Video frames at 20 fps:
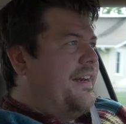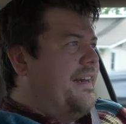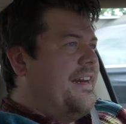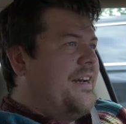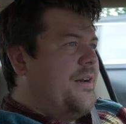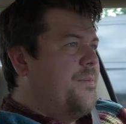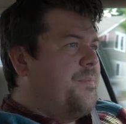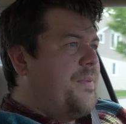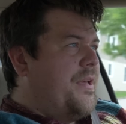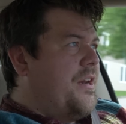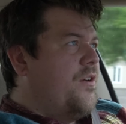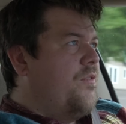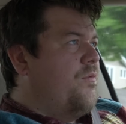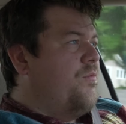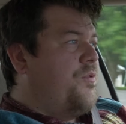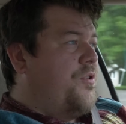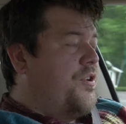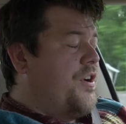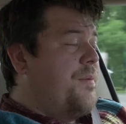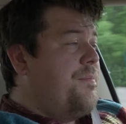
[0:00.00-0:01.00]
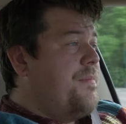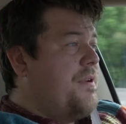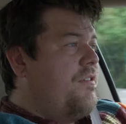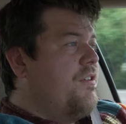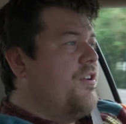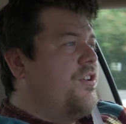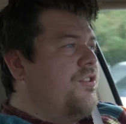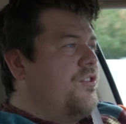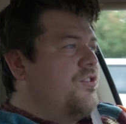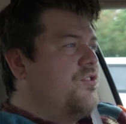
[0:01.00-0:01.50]
a little bit of what
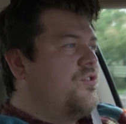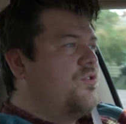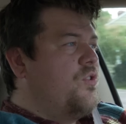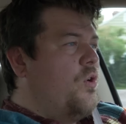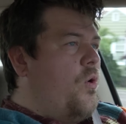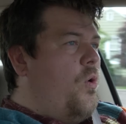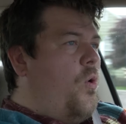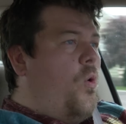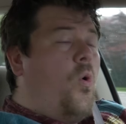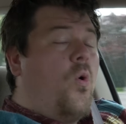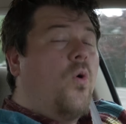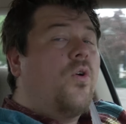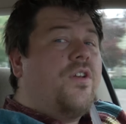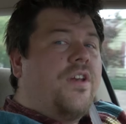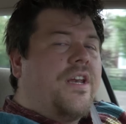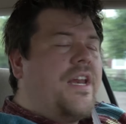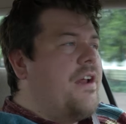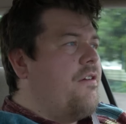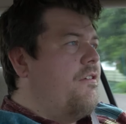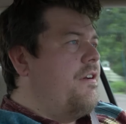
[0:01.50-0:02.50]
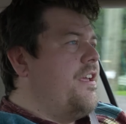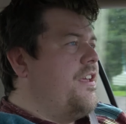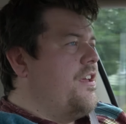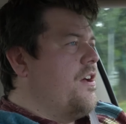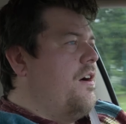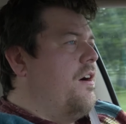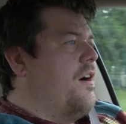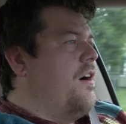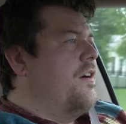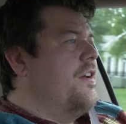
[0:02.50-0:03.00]
America's ordinary
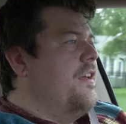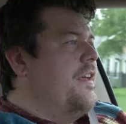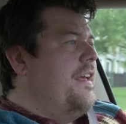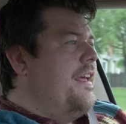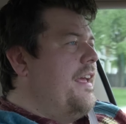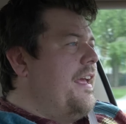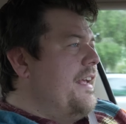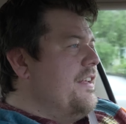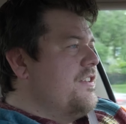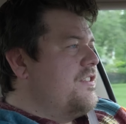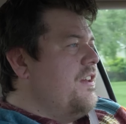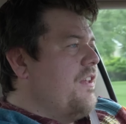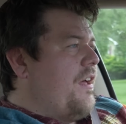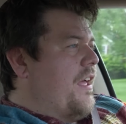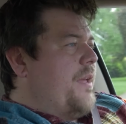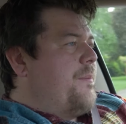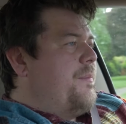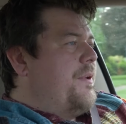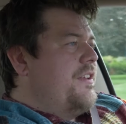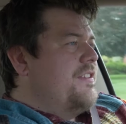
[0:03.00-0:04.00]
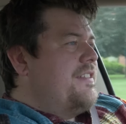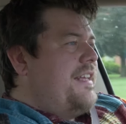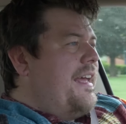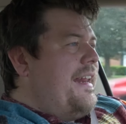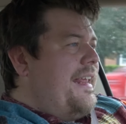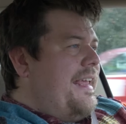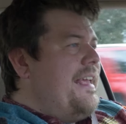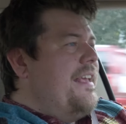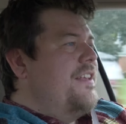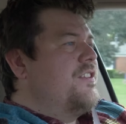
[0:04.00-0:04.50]
car is like, because
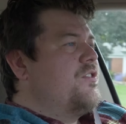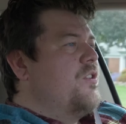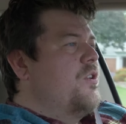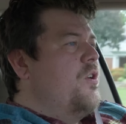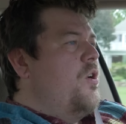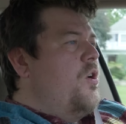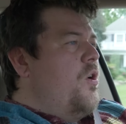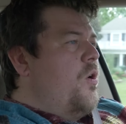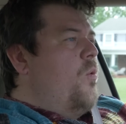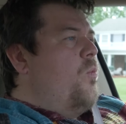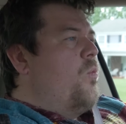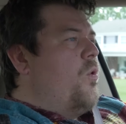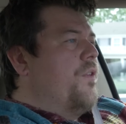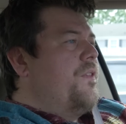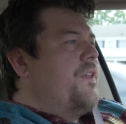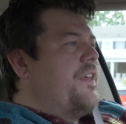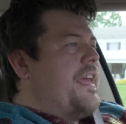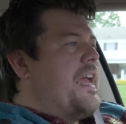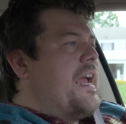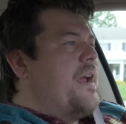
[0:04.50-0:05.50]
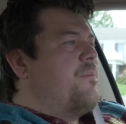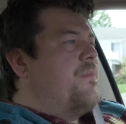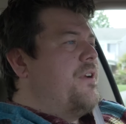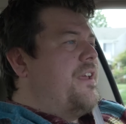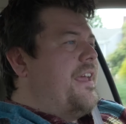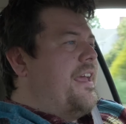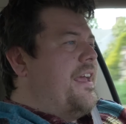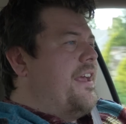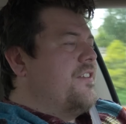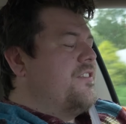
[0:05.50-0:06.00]
that is what the
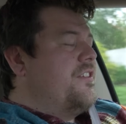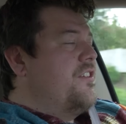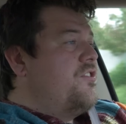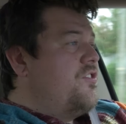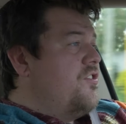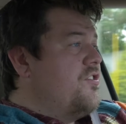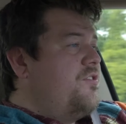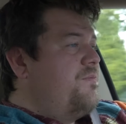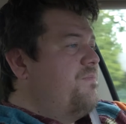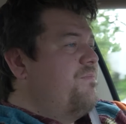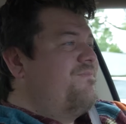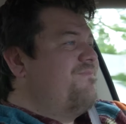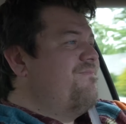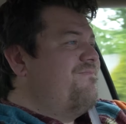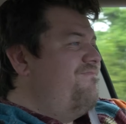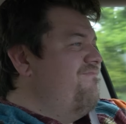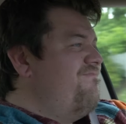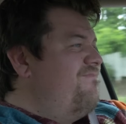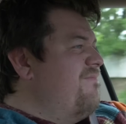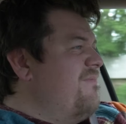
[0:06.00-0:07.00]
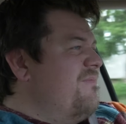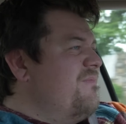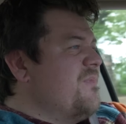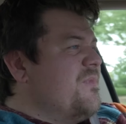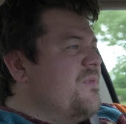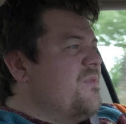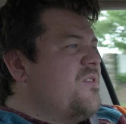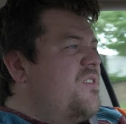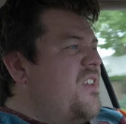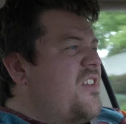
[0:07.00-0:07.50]
Camry is.
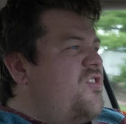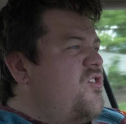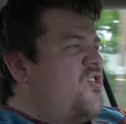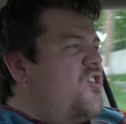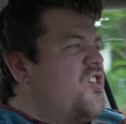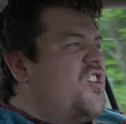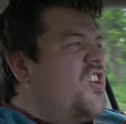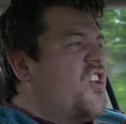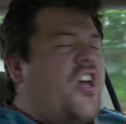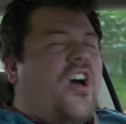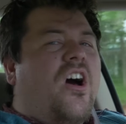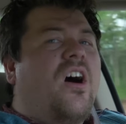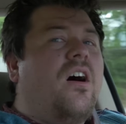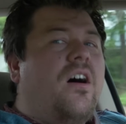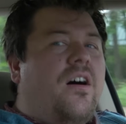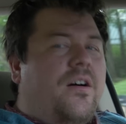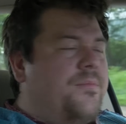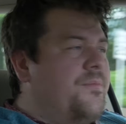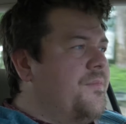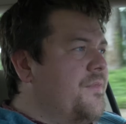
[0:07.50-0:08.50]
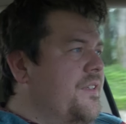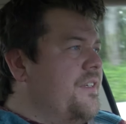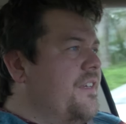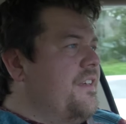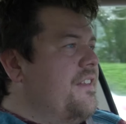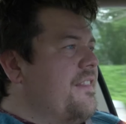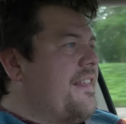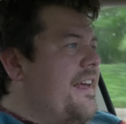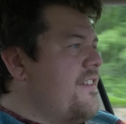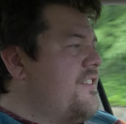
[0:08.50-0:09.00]
It's just a car.
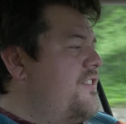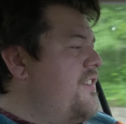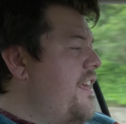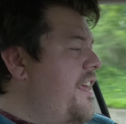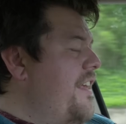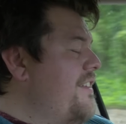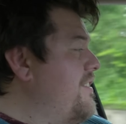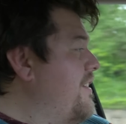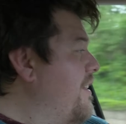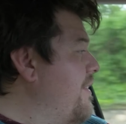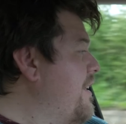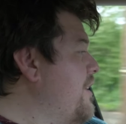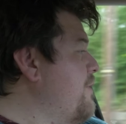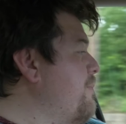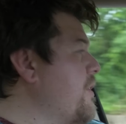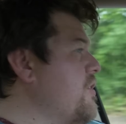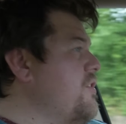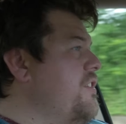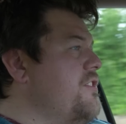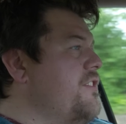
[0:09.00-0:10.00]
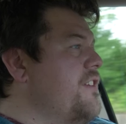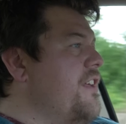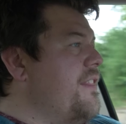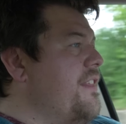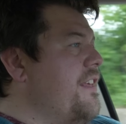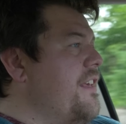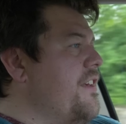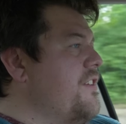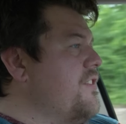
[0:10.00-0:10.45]
That's it. It's nothing special. It's nothing